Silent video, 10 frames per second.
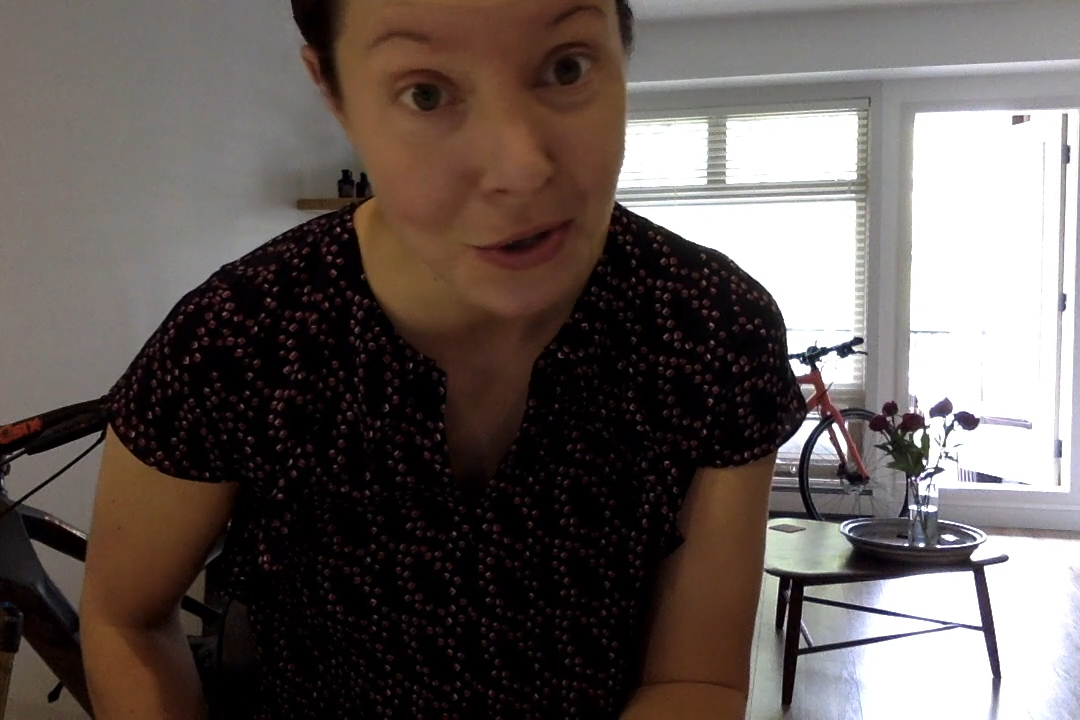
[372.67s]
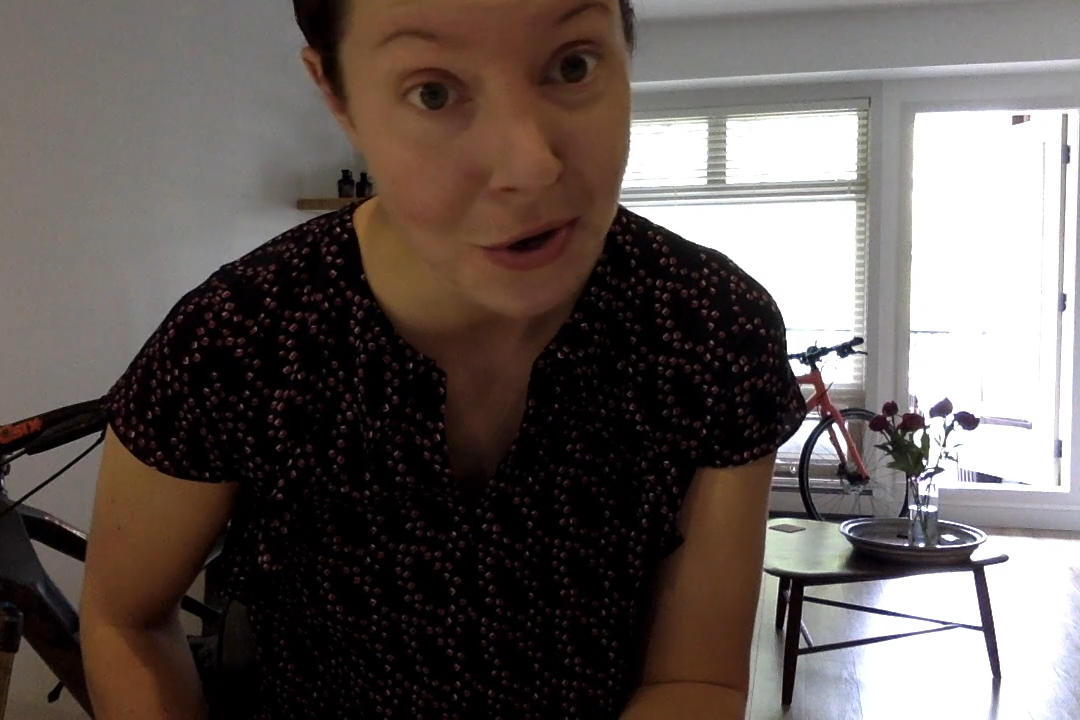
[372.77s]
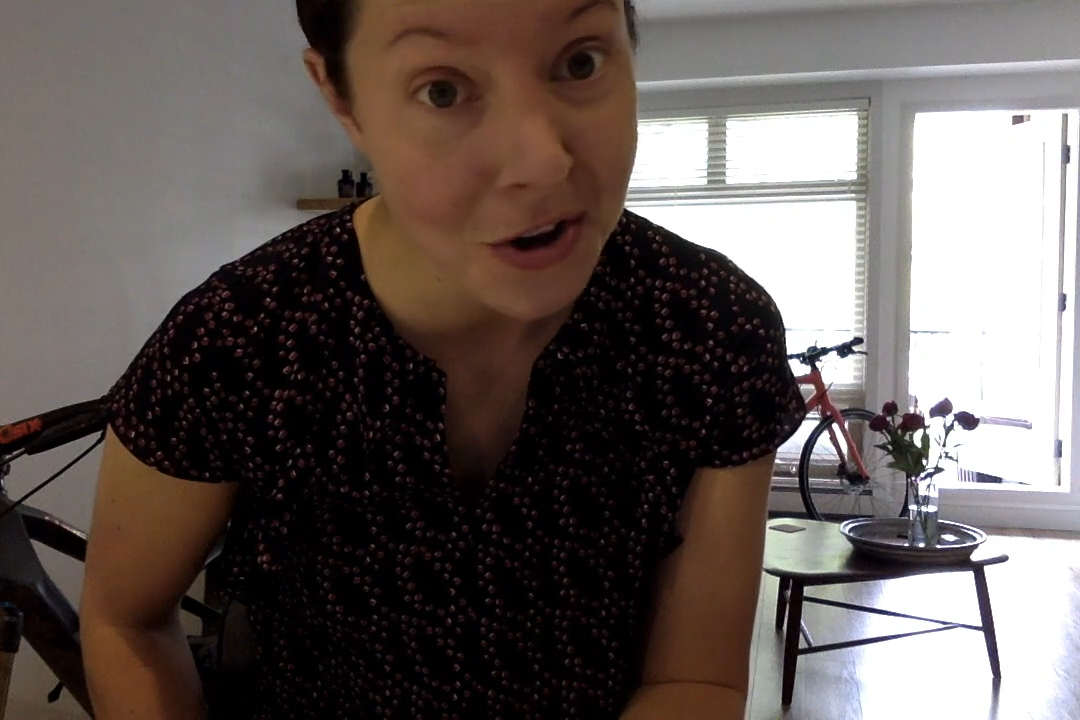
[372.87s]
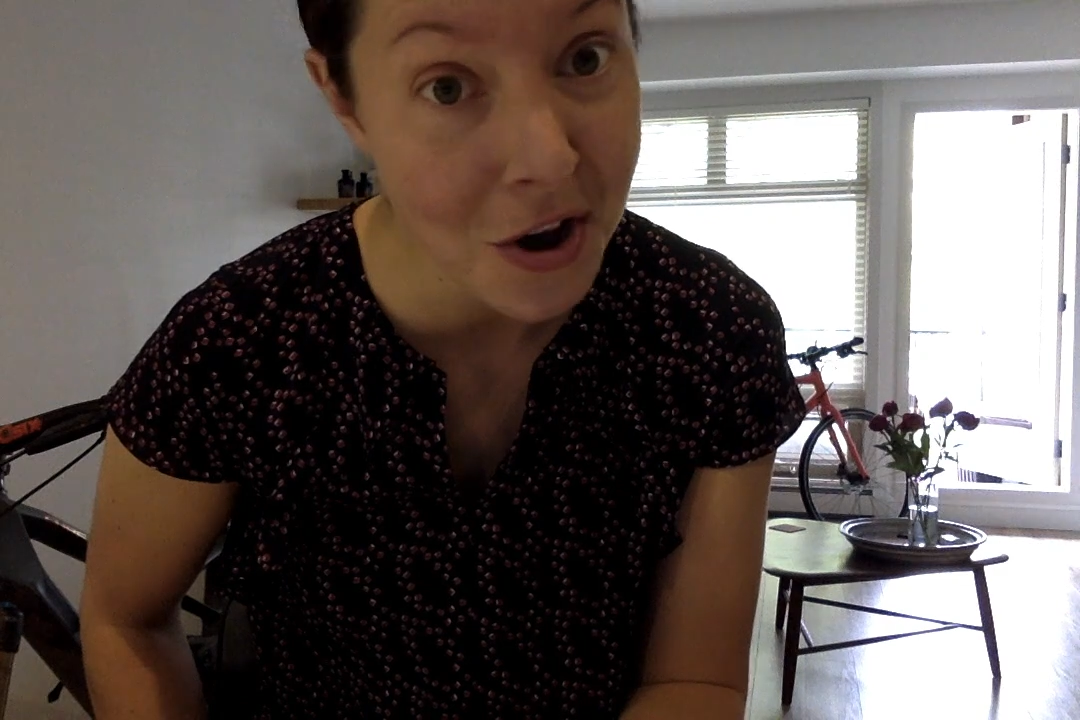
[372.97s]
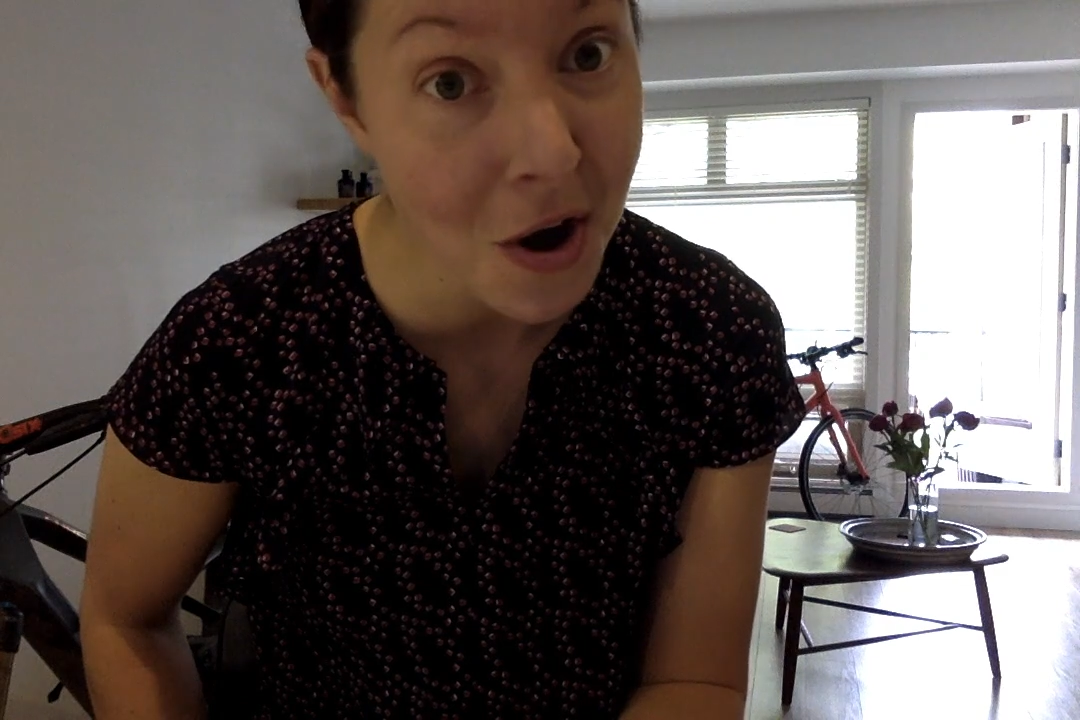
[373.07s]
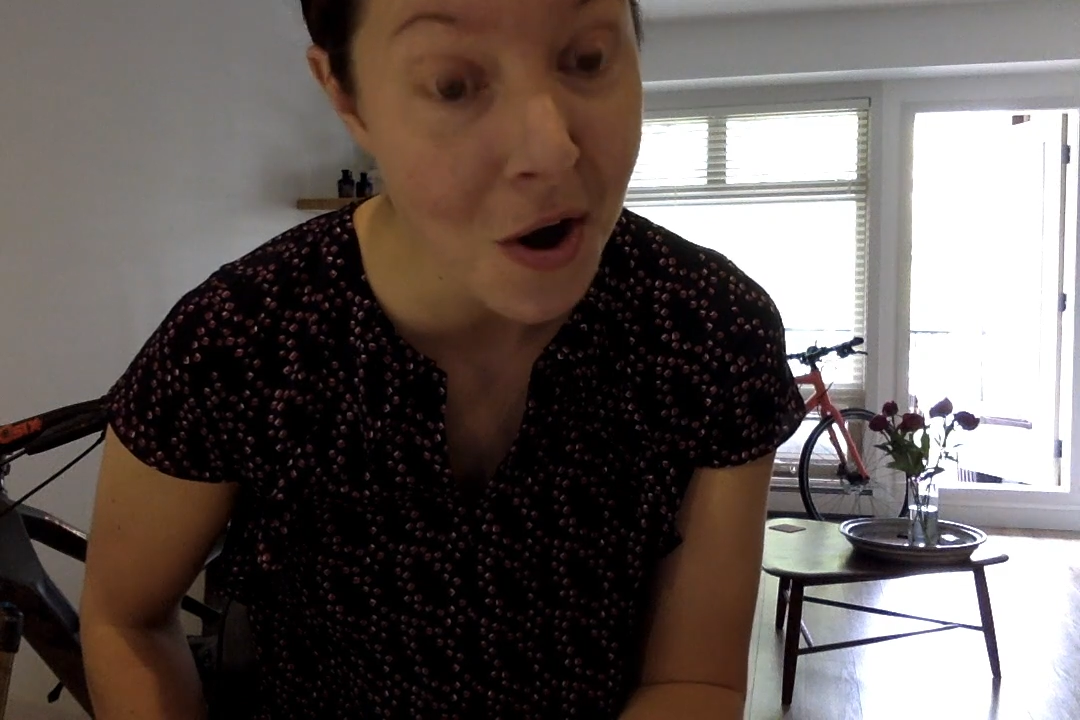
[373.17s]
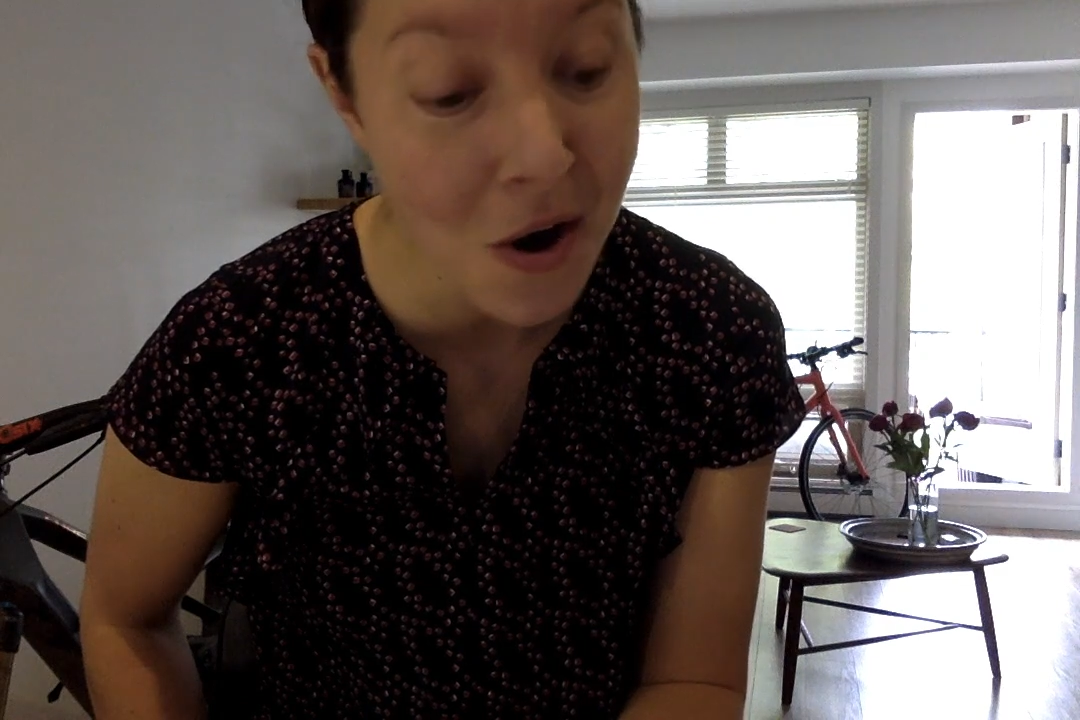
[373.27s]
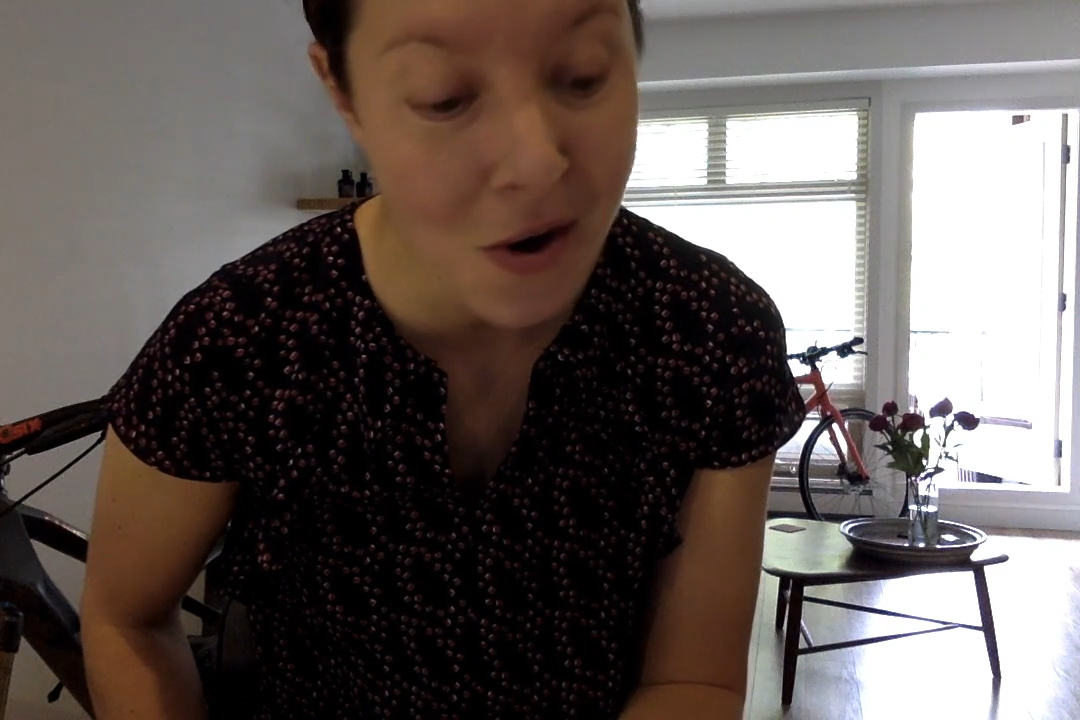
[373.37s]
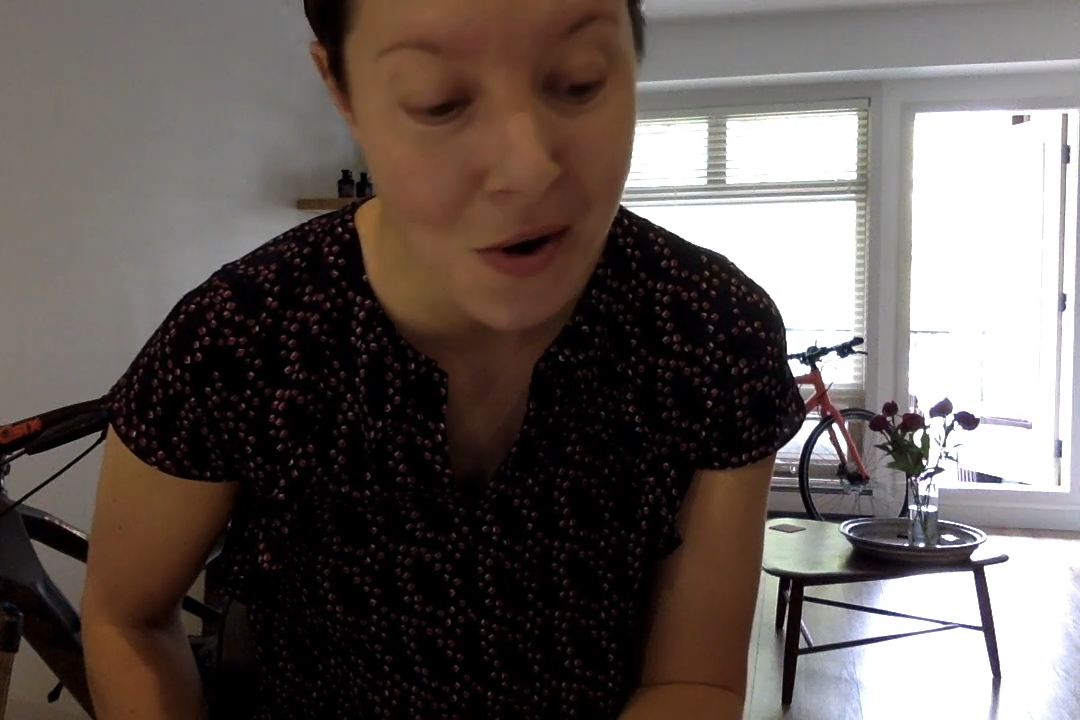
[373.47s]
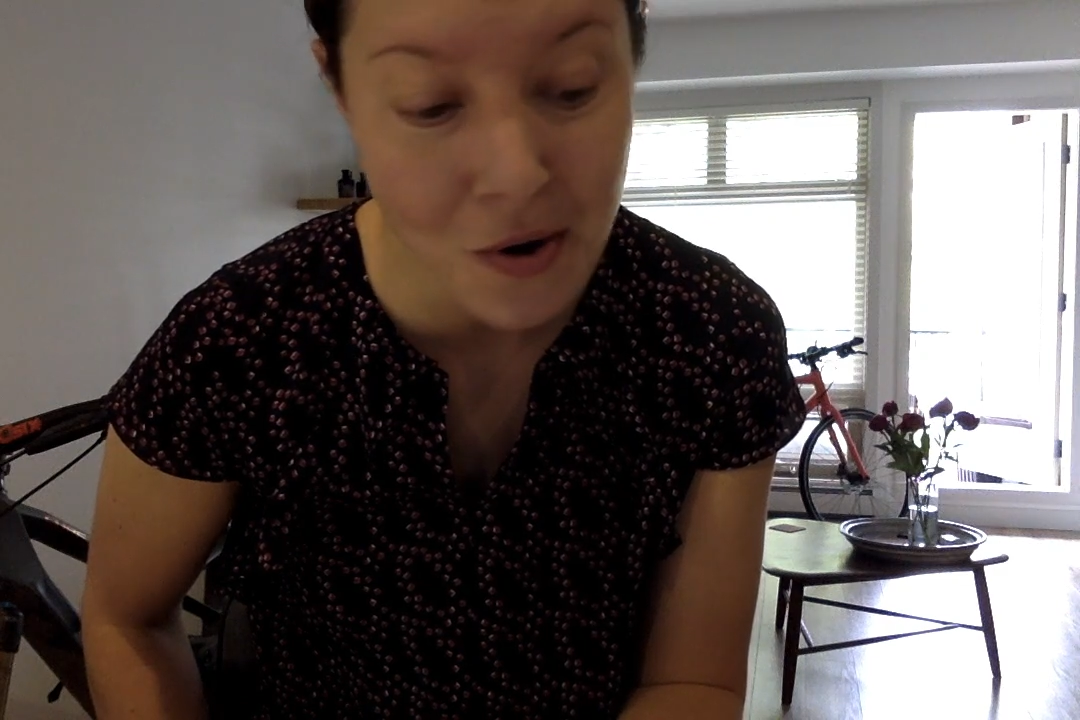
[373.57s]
no